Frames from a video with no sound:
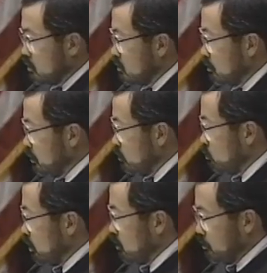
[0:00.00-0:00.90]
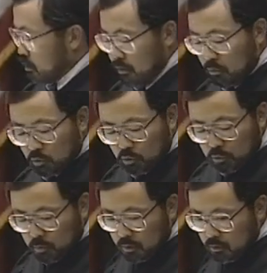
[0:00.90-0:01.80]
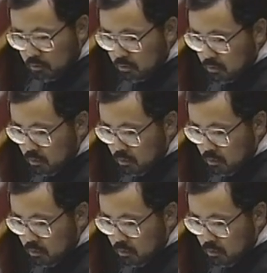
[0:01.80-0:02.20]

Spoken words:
Deputy Trier, let's have the jurors, please.